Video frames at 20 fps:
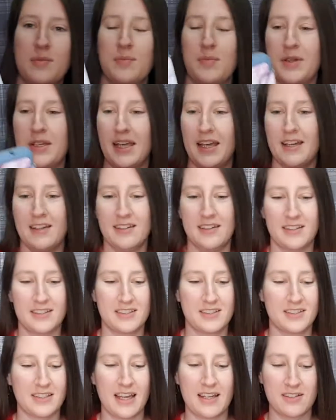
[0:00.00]
But yeah, I
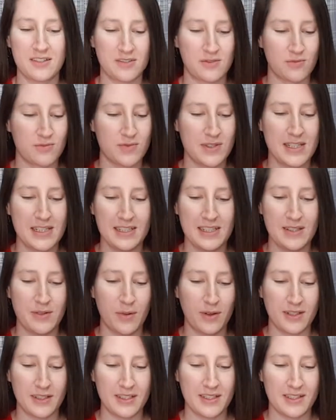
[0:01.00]
just really
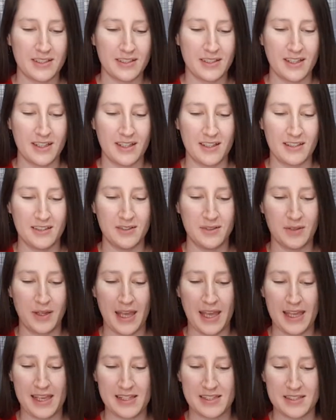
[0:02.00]
wanted a new
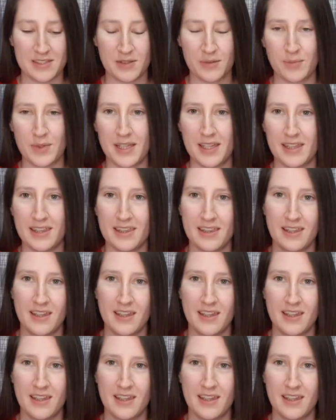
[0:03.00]
case with